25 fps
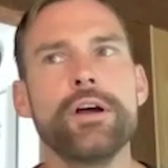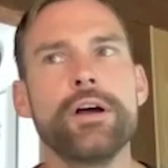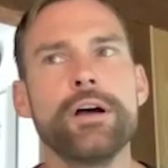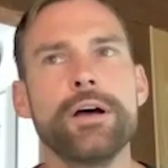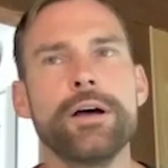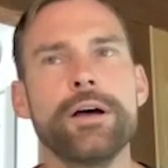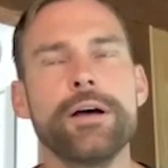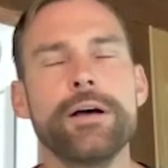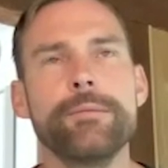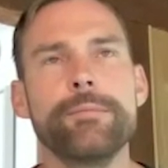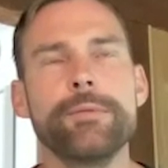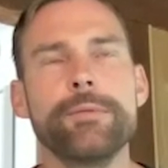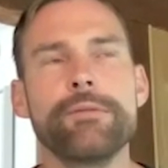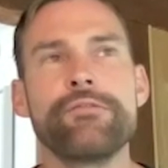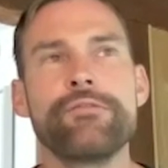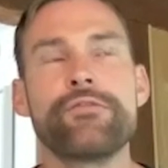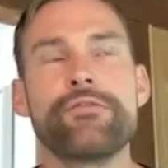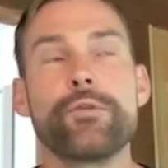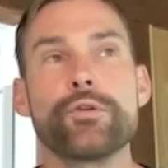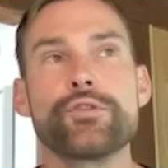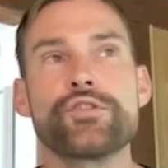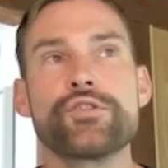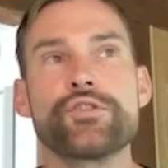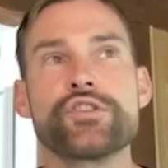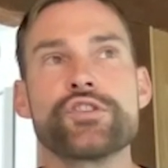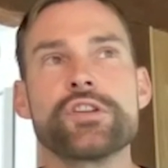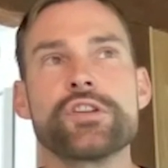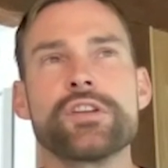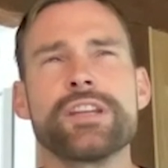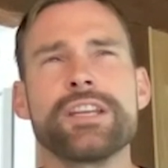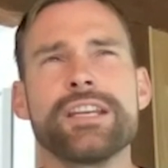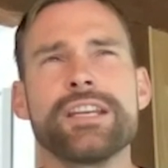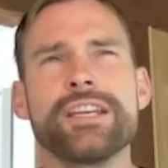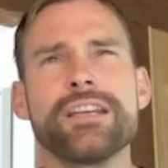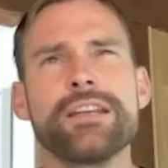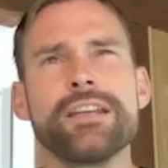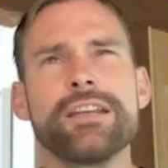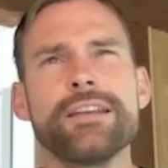
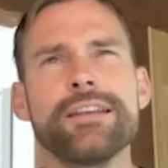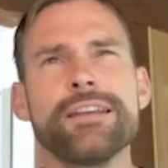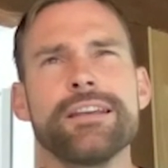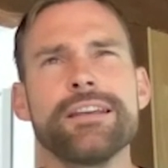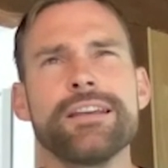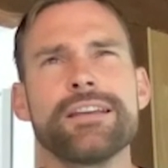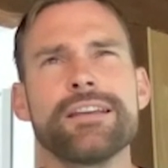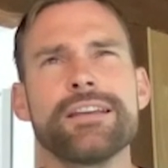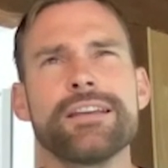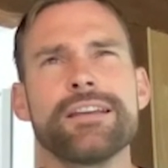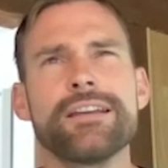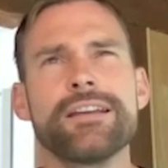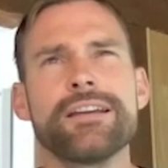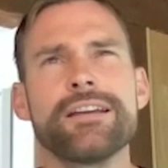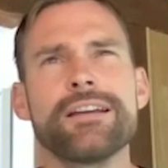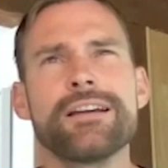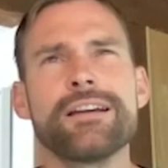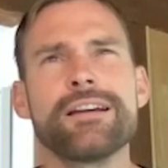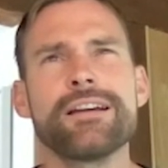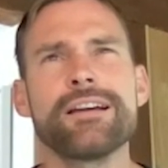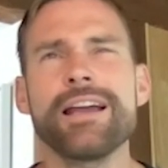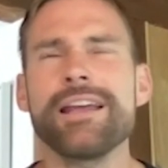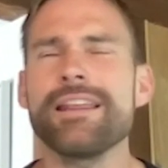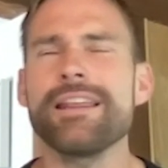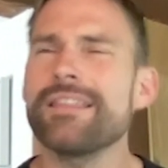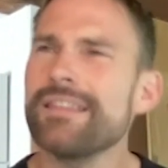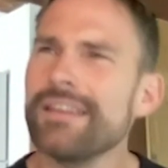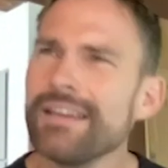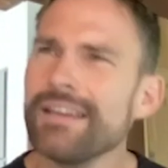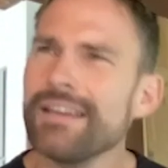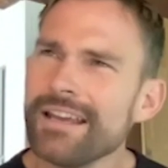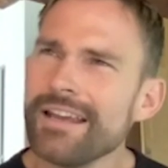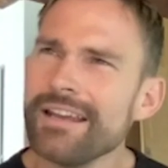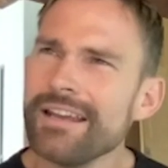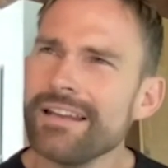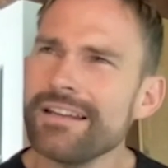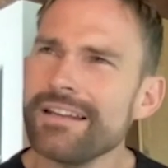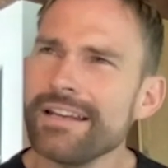Unfortunately, I think
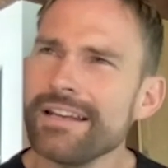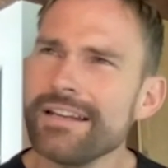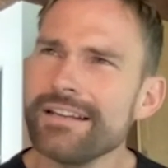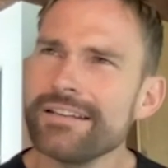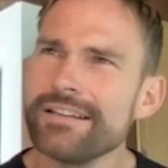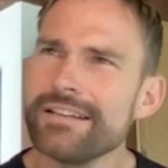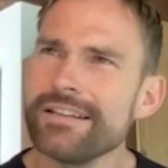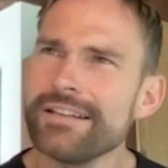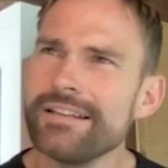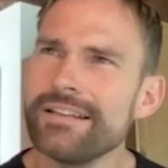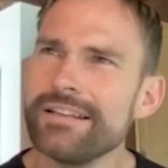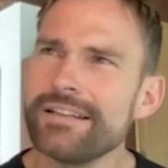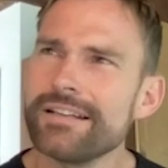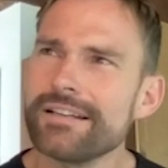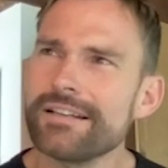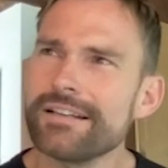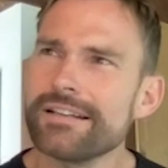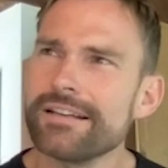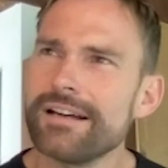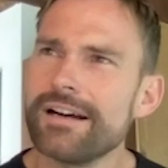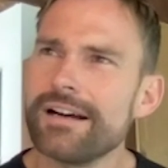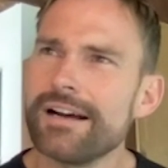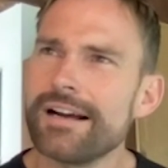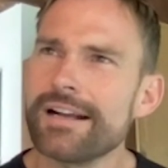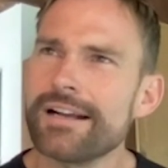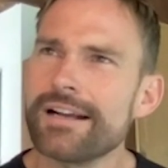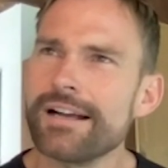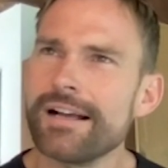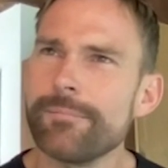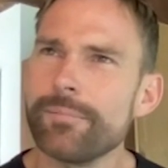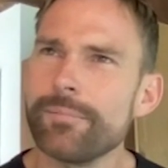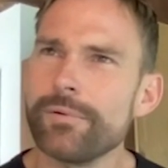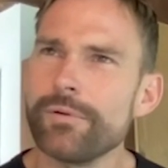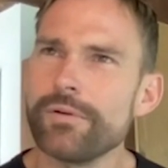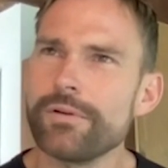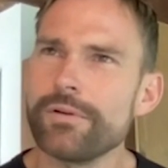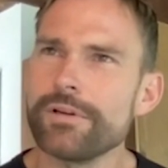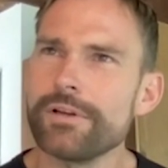I landed a
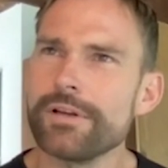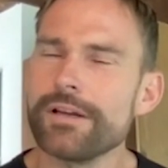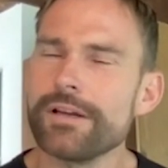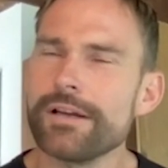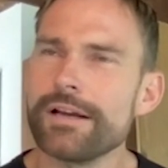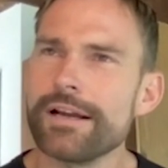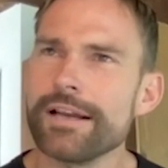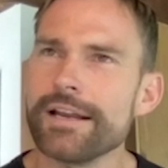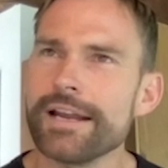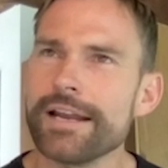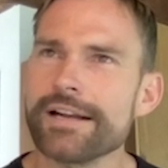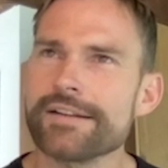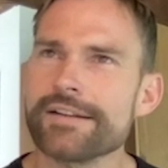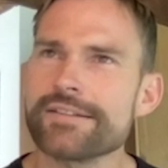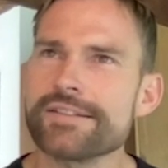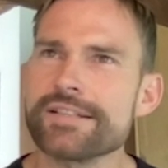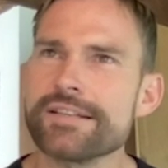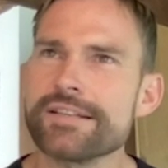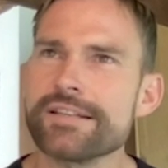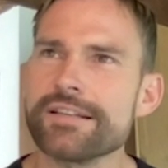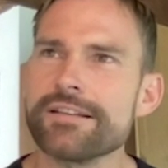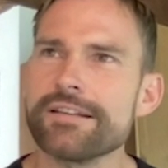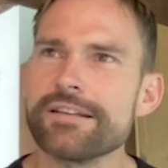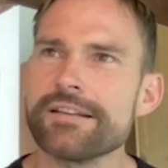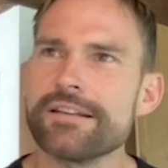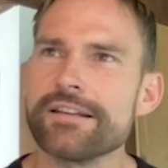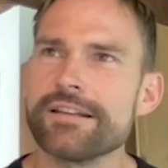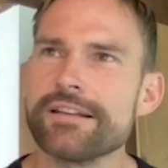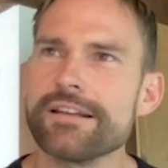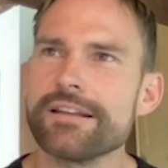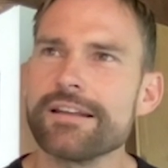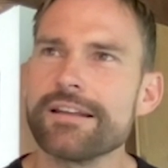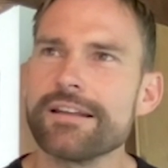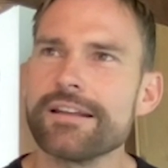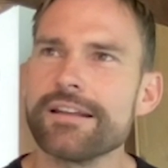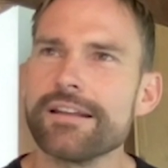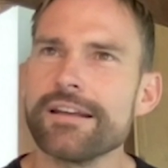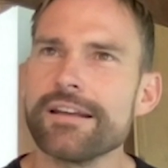couple on accident.
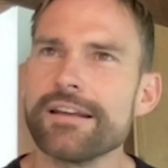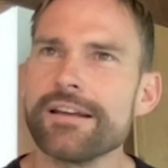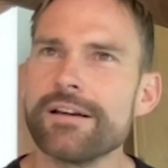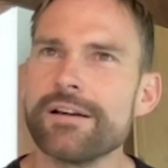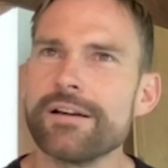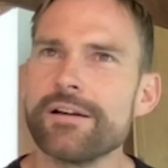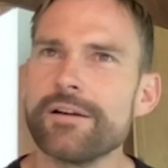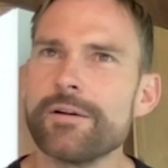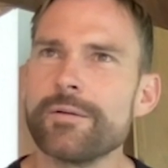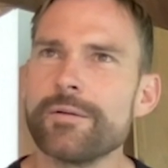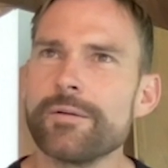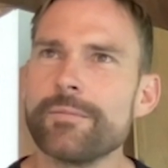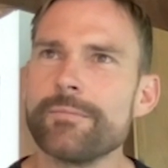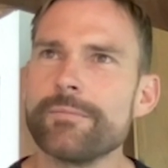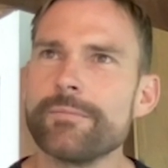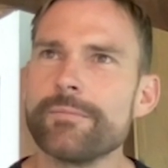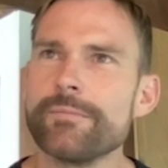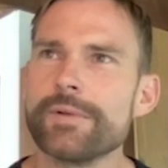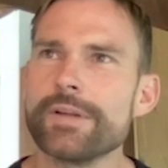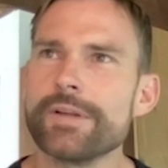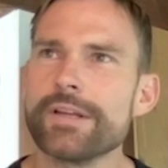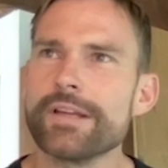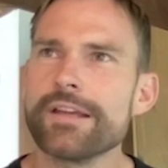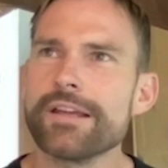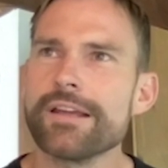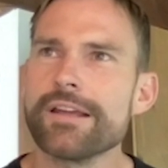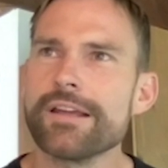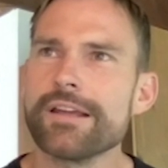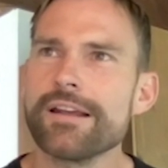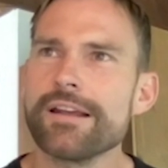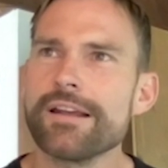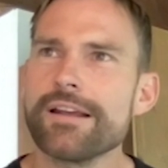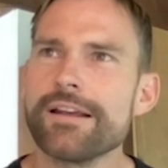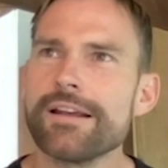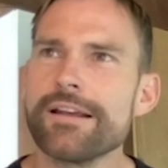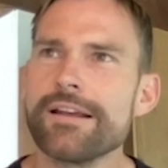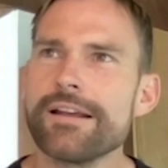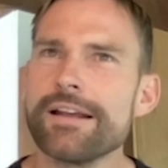I
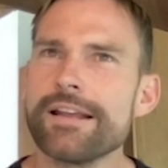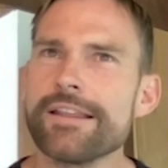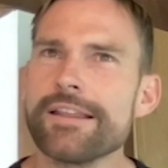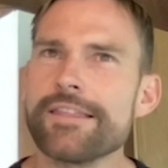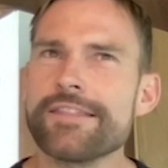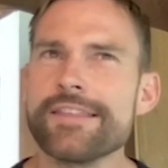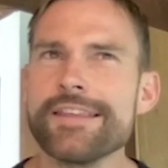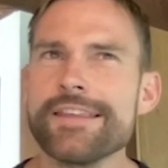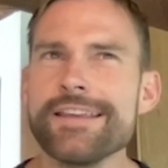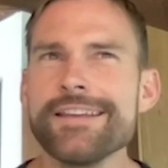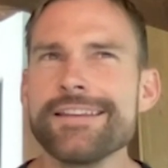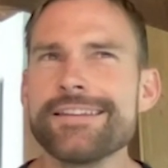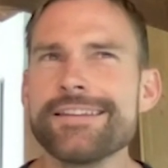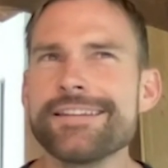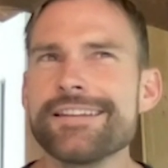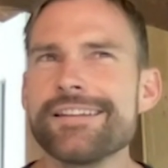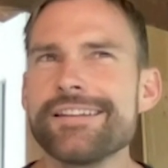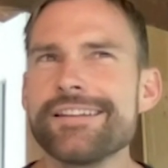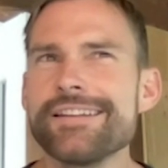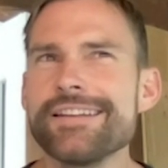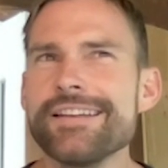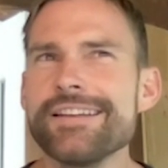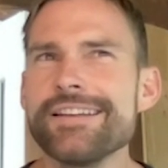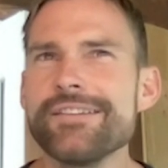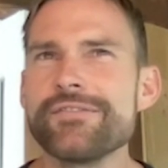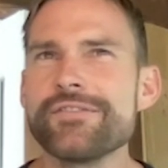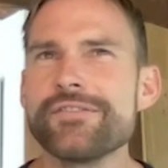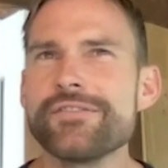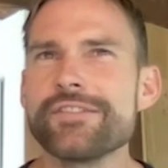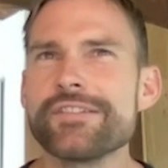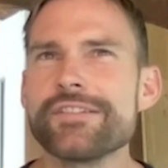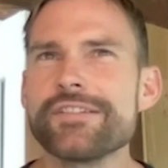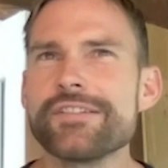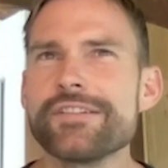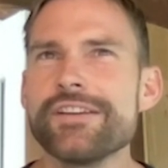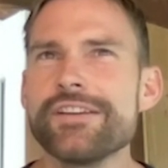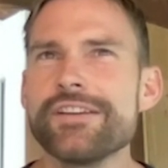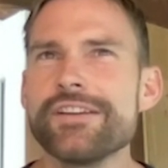think, did Leah?
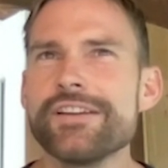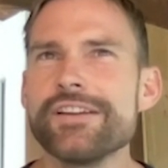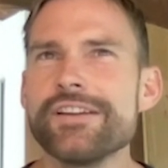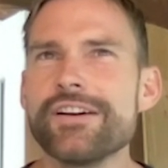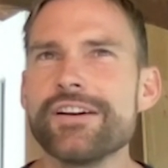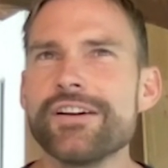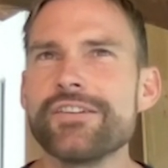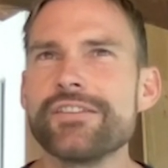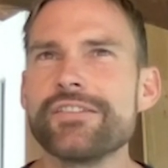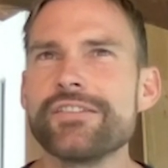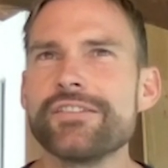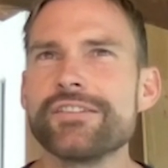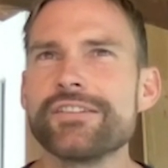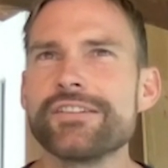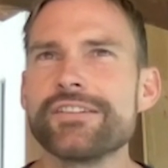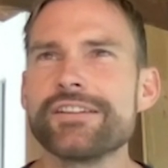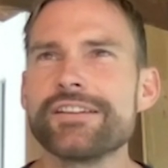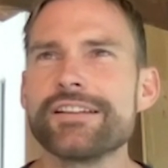No.